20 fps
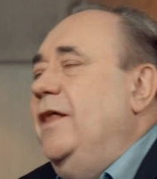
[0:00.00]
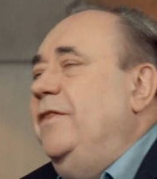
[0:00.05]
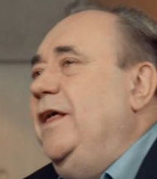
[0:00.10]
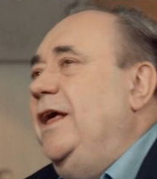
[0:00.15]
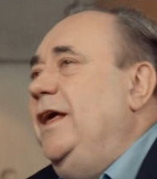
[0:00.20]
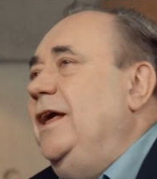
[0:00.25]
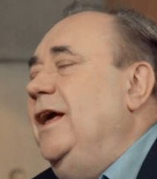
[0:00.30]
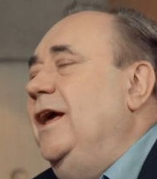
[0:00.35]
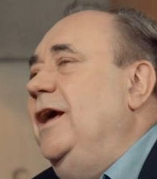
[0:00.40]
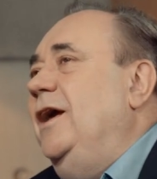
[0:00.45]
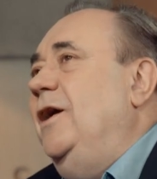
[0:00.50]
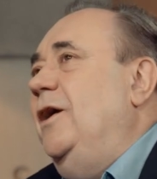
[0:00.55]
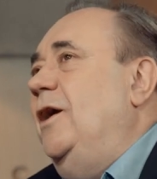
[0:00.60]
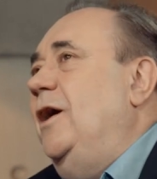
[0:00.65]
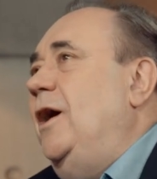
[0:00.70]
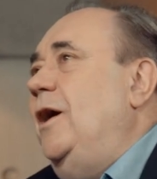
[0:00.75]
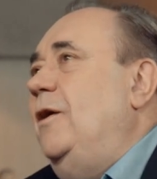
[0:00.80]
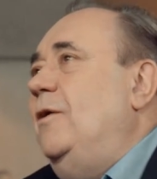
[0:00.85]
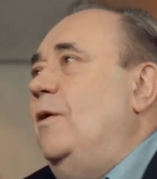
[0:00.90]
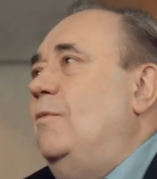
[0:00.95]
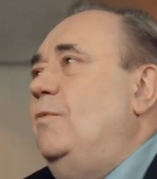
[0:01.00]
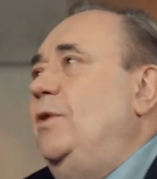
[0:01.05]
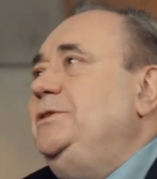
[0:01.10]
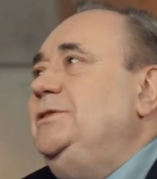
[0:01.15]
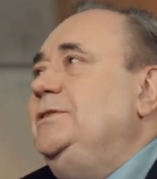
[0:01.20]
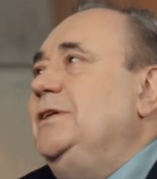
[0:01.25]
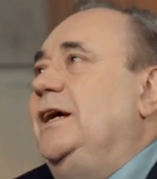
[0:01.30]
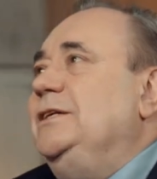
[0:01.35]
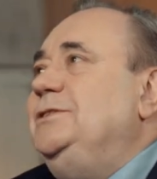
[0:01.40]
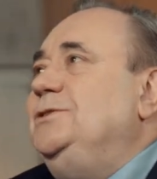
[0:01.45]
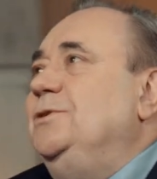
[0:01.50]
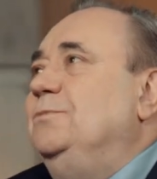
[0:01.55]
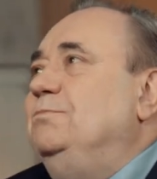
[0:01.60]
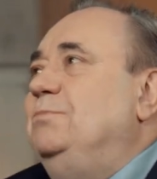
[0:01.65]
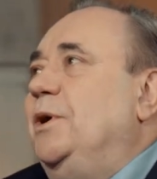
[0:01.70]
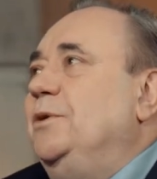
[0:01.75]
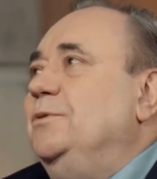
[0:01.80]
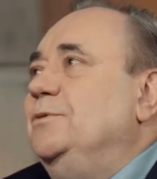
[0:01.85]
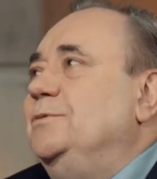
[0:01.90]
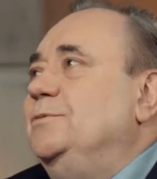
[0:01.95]
I want to ask you
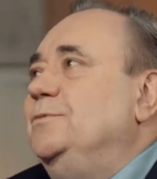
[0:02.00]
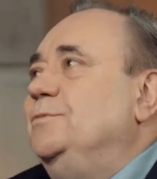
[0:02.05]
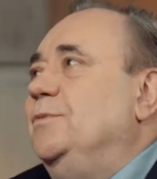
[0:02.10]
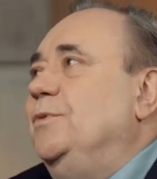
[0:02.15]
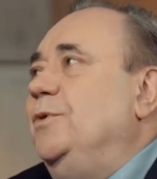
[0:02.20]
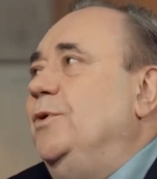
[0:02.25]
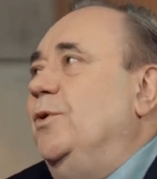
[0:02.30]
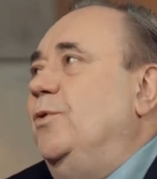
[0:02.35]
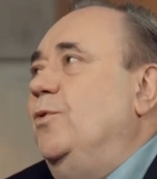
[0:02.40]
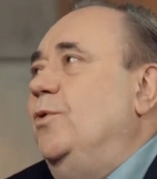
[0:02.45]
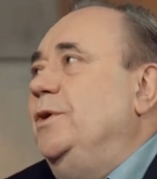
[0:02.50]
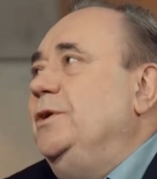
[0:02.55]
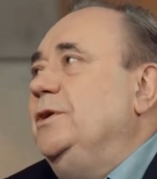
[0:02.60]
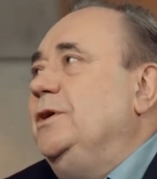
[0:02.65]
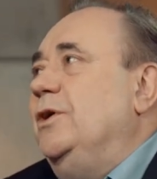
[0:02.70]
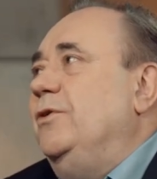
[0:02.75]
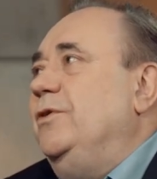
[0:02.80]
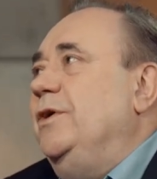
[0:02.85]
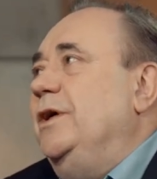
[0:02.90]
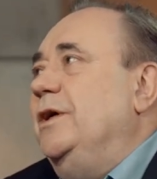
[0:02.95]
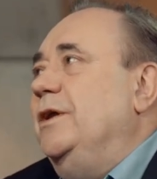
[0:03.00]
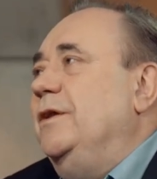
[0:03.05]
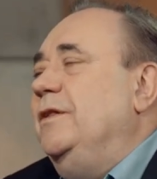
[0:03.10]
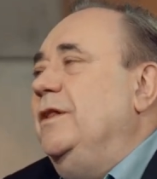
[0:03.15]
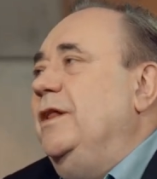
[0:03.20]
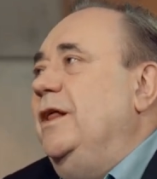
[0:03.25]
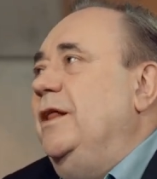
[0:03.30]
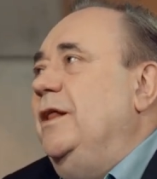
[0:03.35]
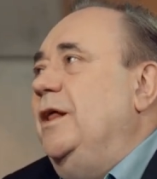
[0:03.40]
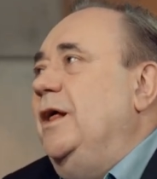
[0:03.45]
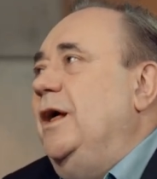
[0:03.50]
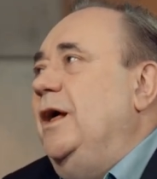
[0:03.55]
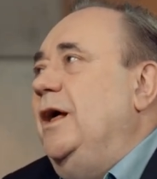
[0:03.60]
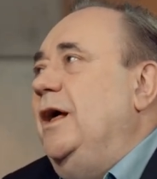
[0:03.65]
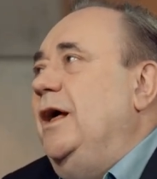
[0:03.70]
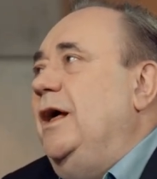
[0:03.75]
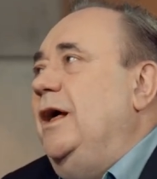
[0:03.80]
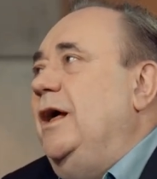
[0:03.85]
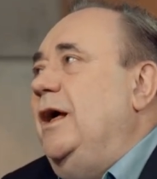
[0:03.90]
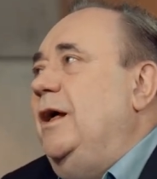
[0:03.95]
about your own career,
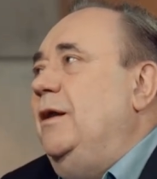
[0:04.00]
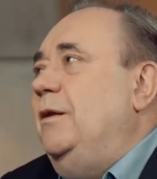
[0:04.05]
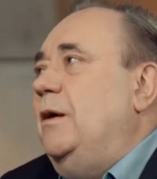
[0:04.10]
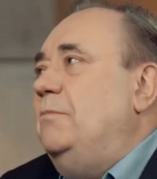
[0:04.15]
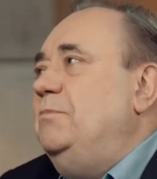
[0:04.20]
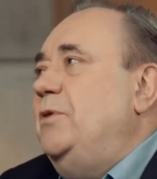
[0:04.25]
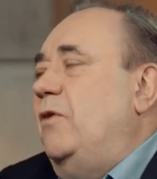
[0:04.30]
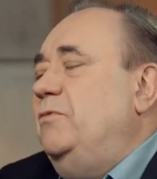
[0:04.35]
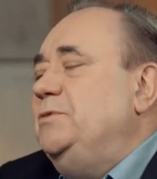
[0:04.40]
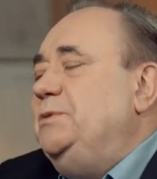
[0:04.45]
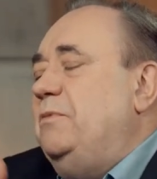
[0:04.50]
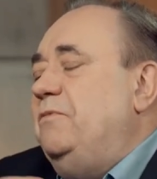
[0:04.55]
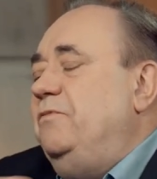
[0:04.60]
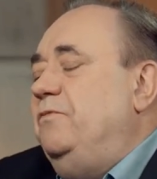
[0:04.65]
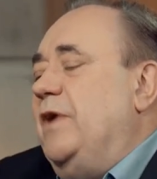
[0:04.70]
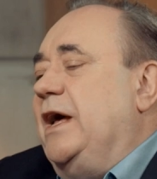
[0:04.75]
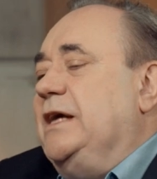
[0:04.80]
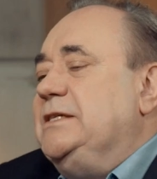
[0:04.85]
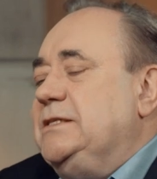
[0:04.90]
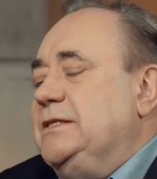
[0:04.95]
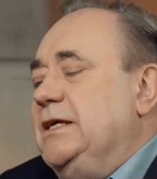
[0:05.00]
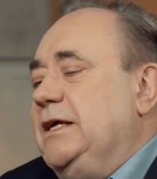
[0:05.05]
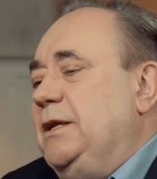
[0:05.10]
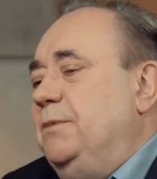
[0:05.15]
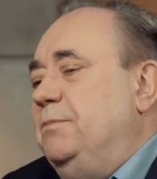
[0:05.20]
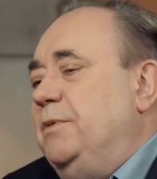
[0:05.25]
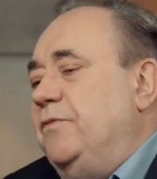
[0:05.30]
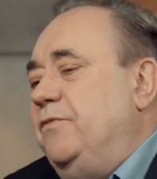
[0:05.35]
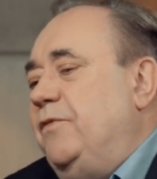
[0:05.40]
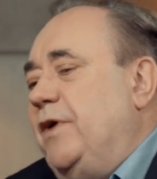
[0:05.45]
and I'd be always fascinated by the